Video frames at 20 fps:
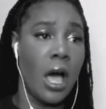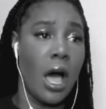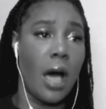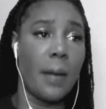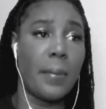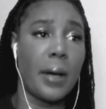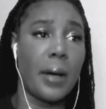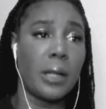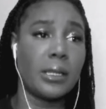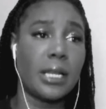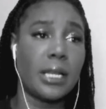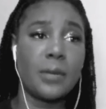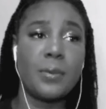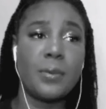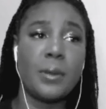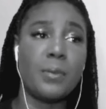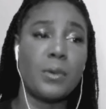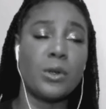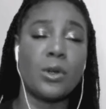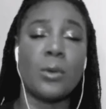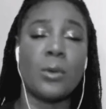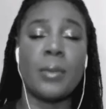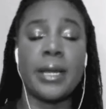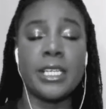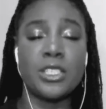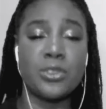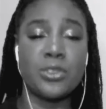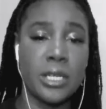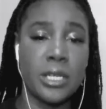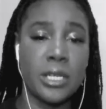about letting people know my
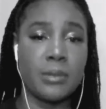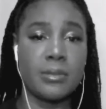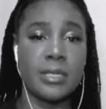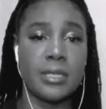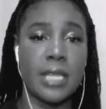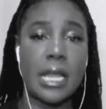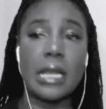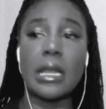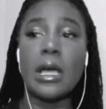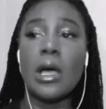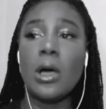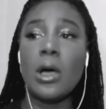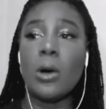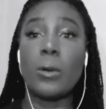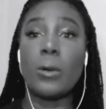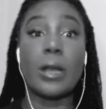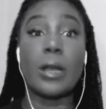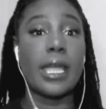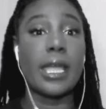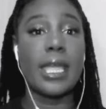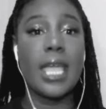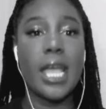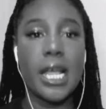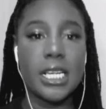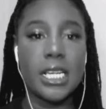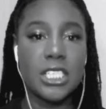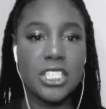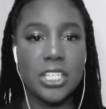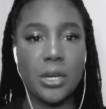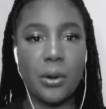dreams and what I
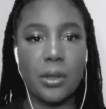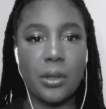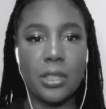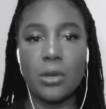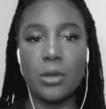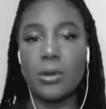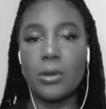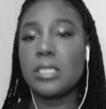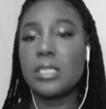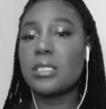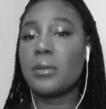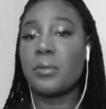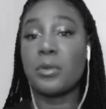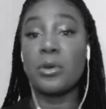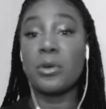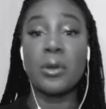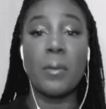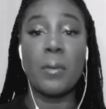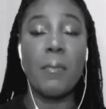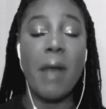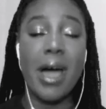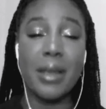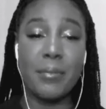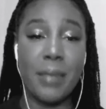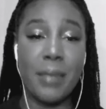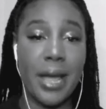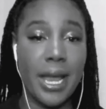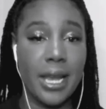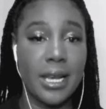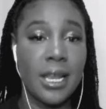can share with you, because I'm on a bad
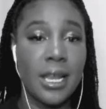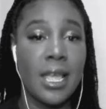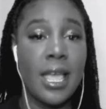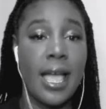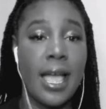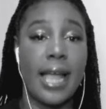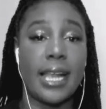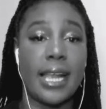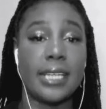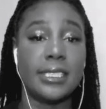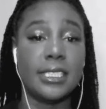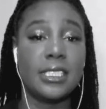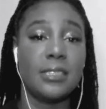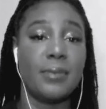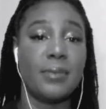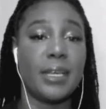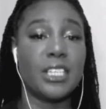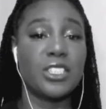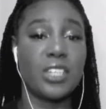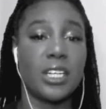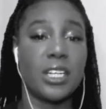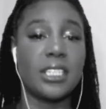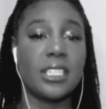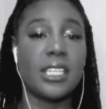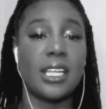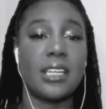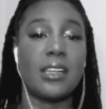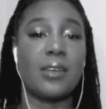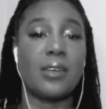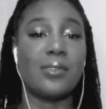mind and I need to make sure the
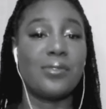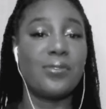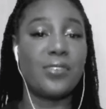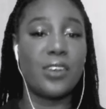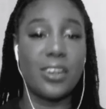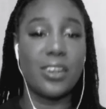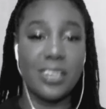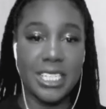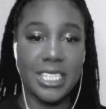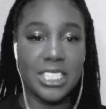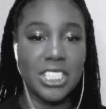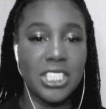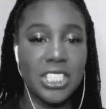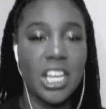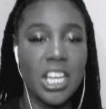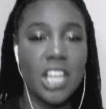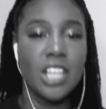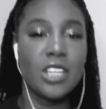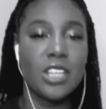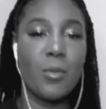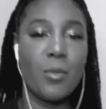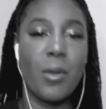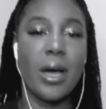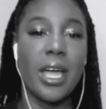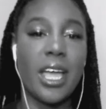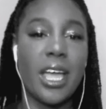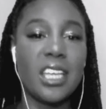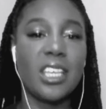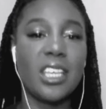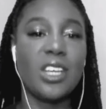thing that flourish.
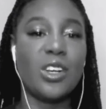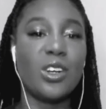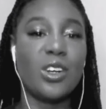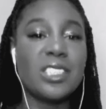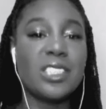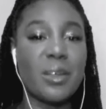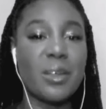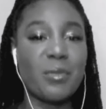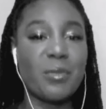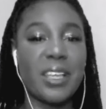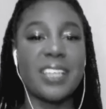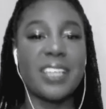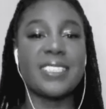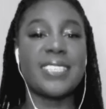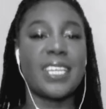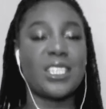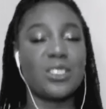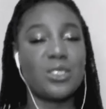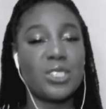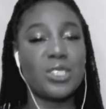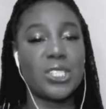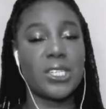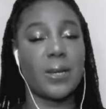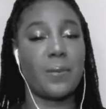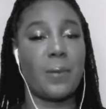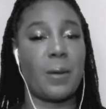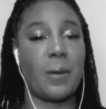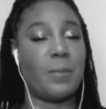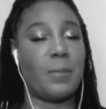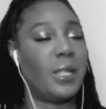But some things I do share
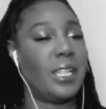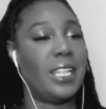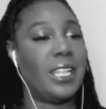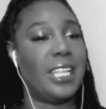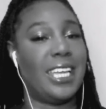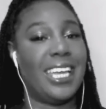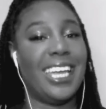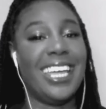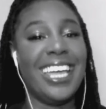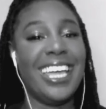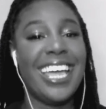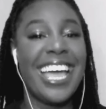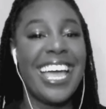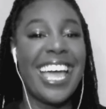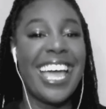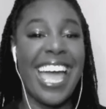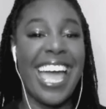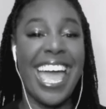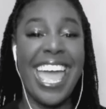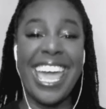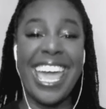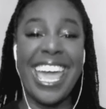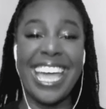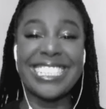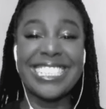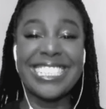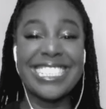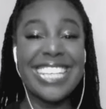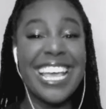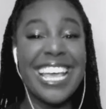publicly,
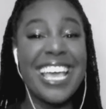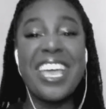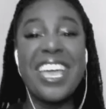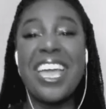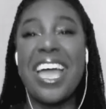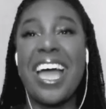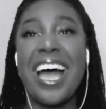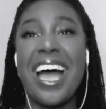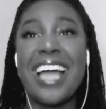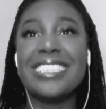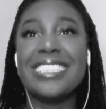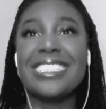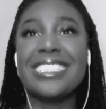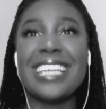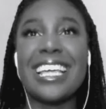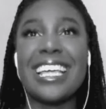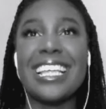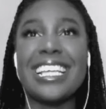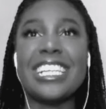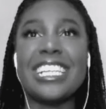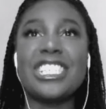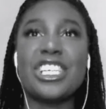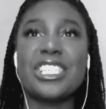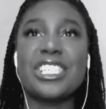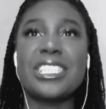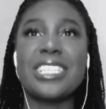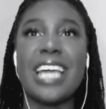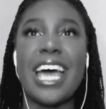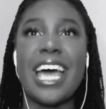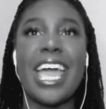and it's
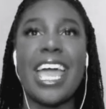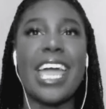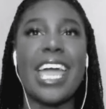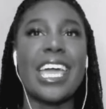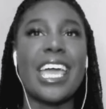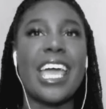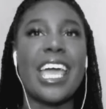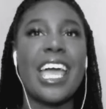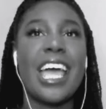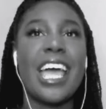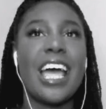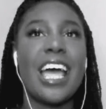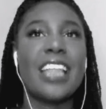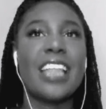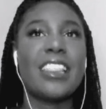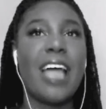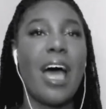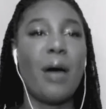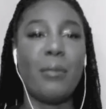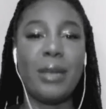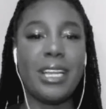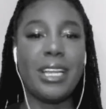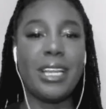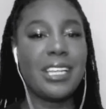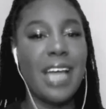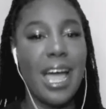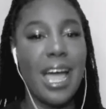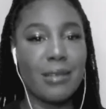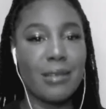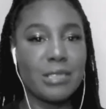just like, how many
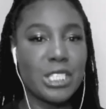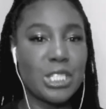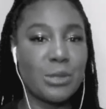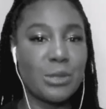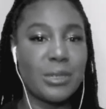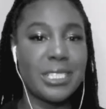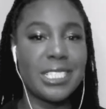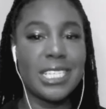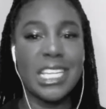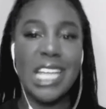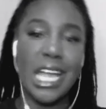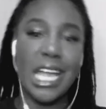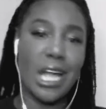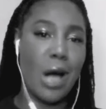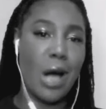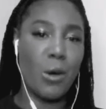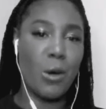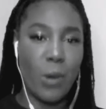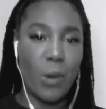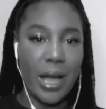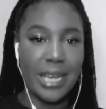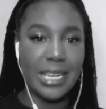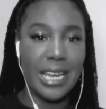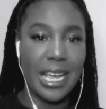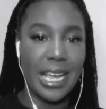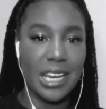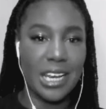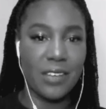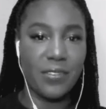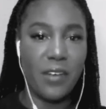times do we see like a one
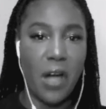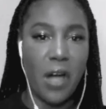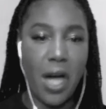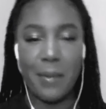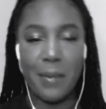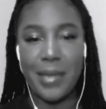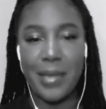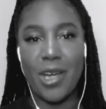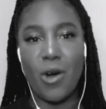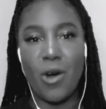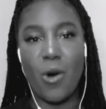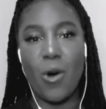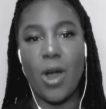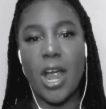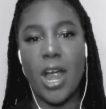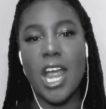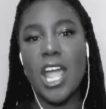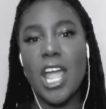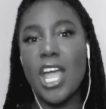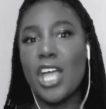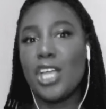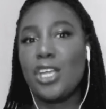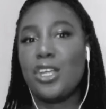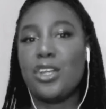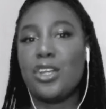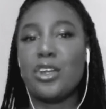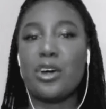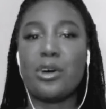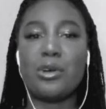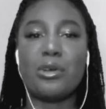negative comment, or
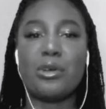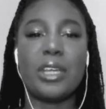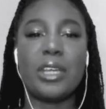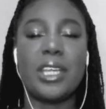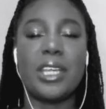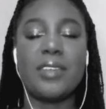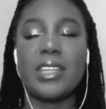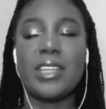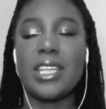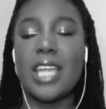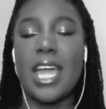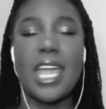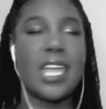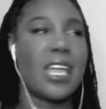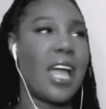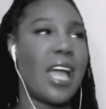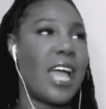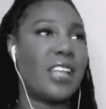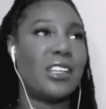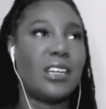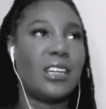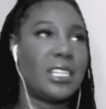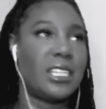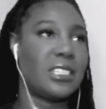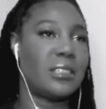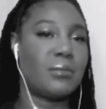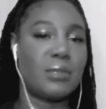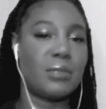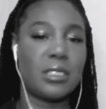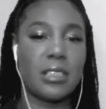even like I look at
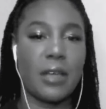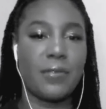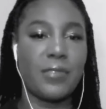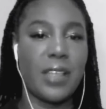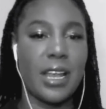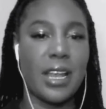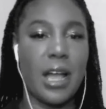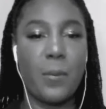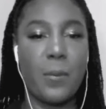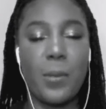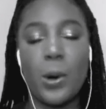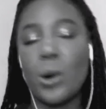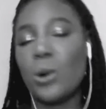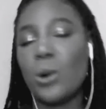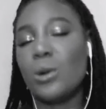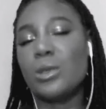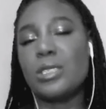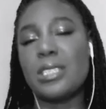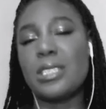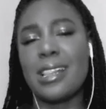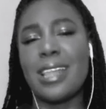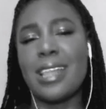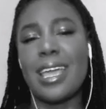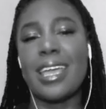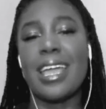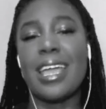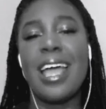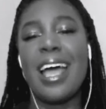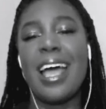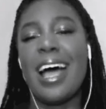some stuff that I'll post and like
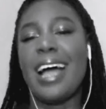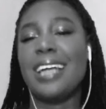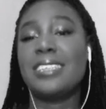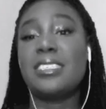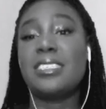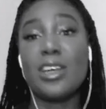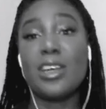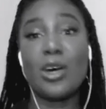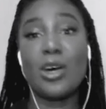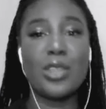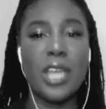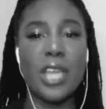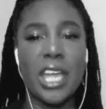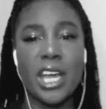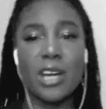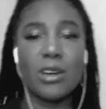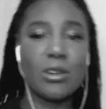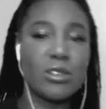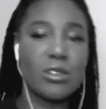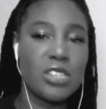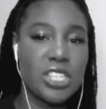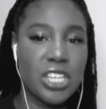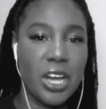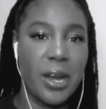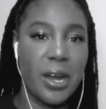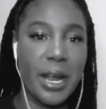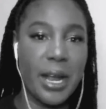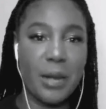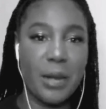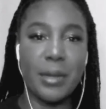I see all the arrows
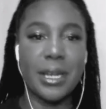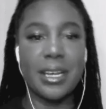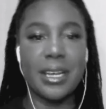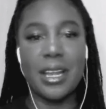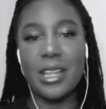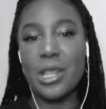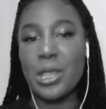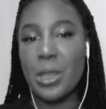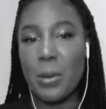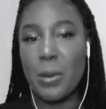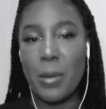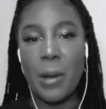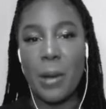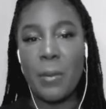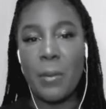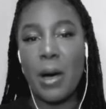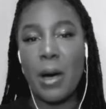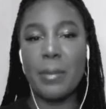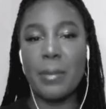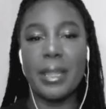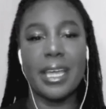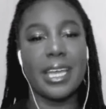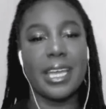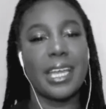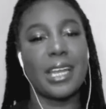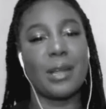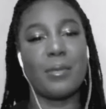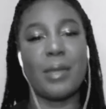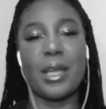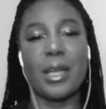sharing, but none of them are public,
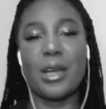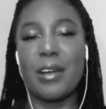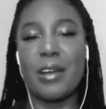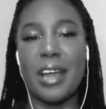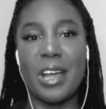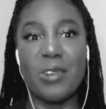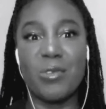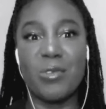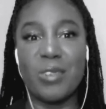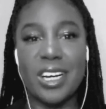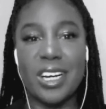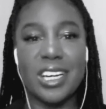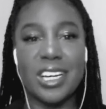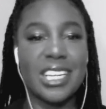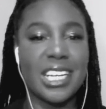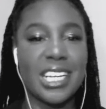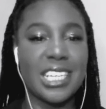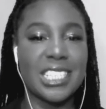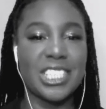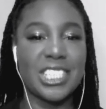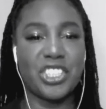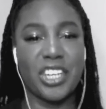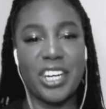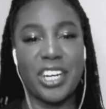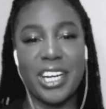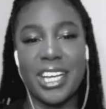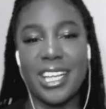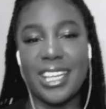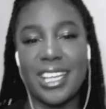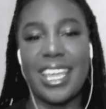and I'm like, all right, what are niggas
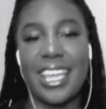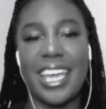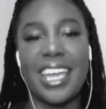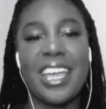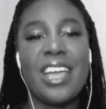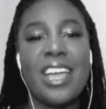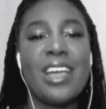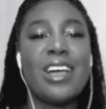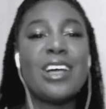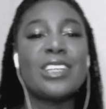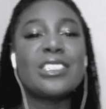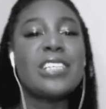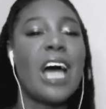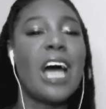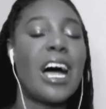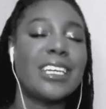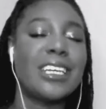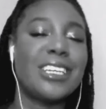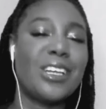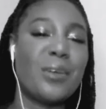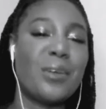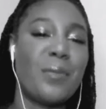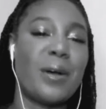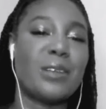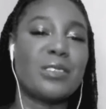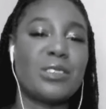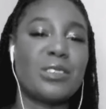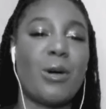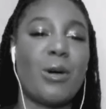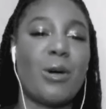sharing and like talking
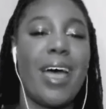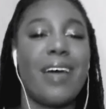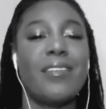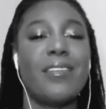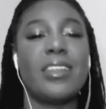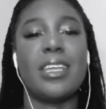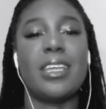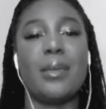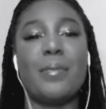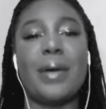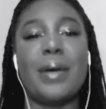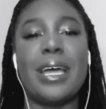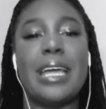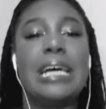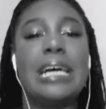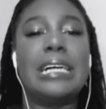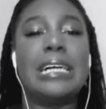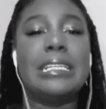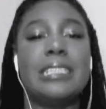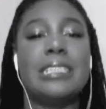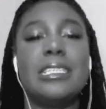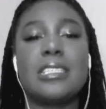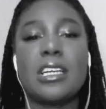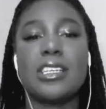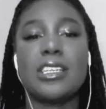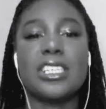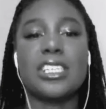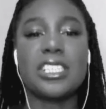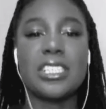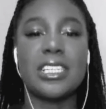about so heavily? But these are
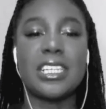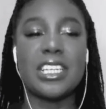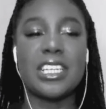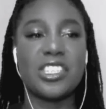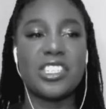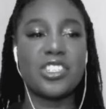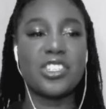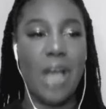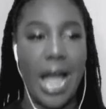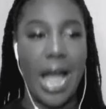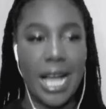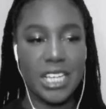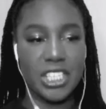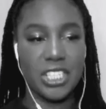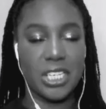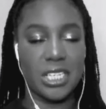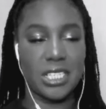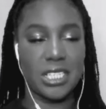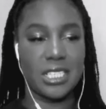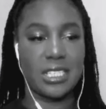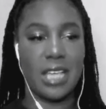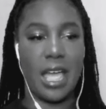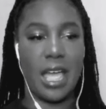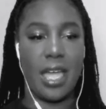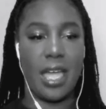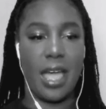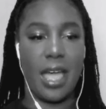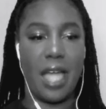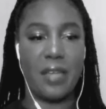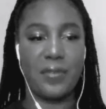just the distractions
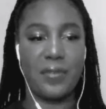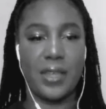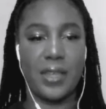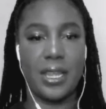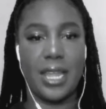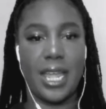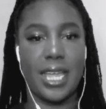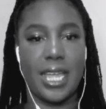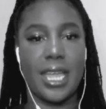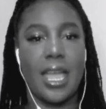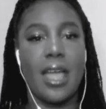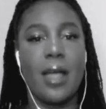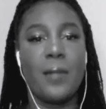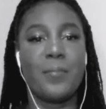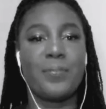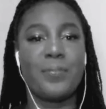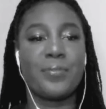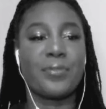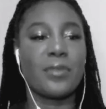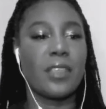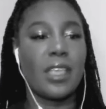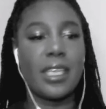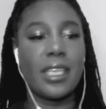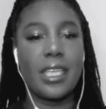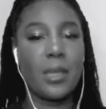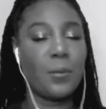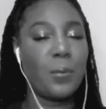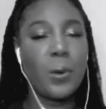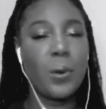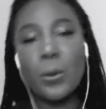that I feel like
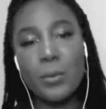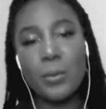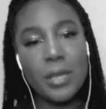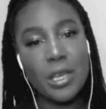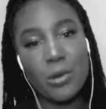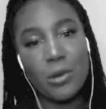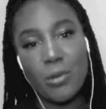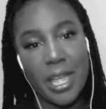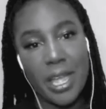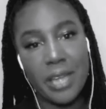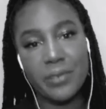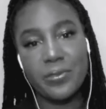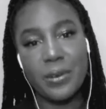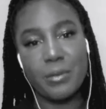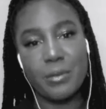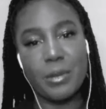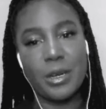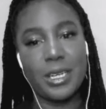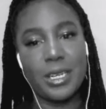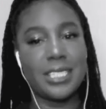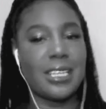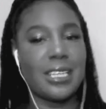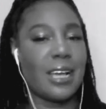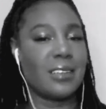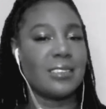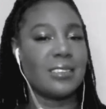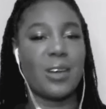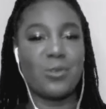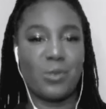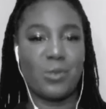can pull me away from running
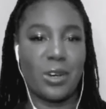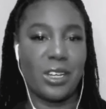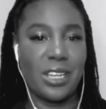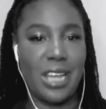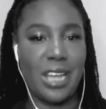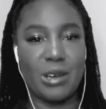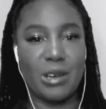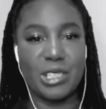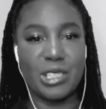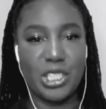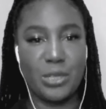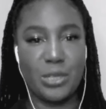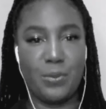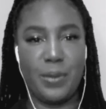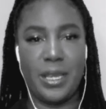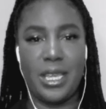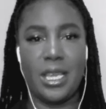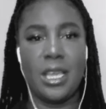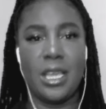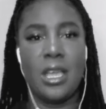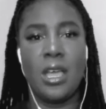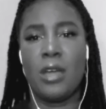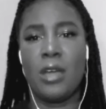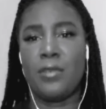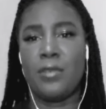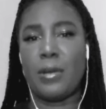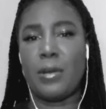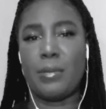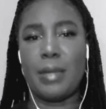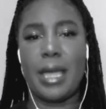Downtown World how it should be,
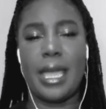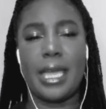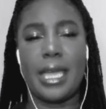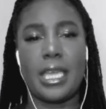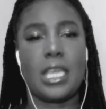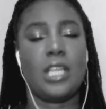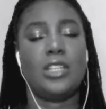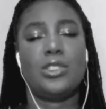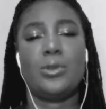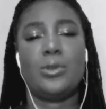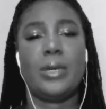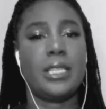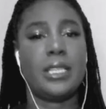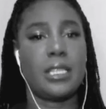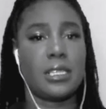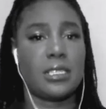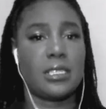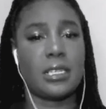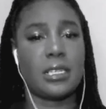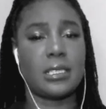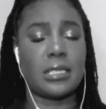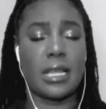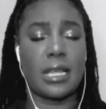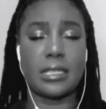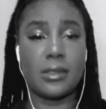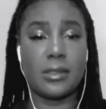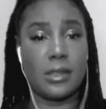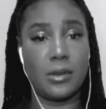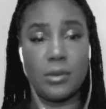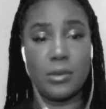from like doing things
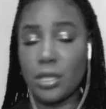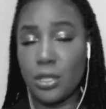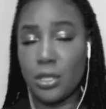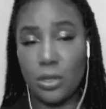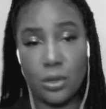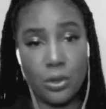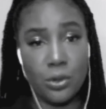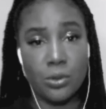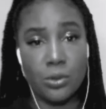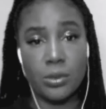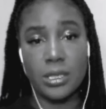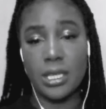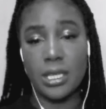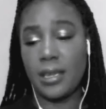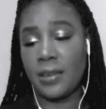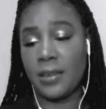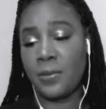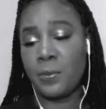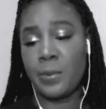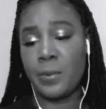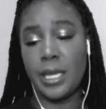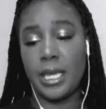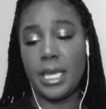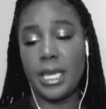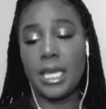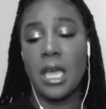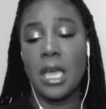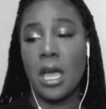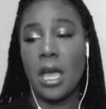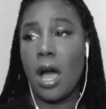successfully with you, with
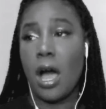EFP,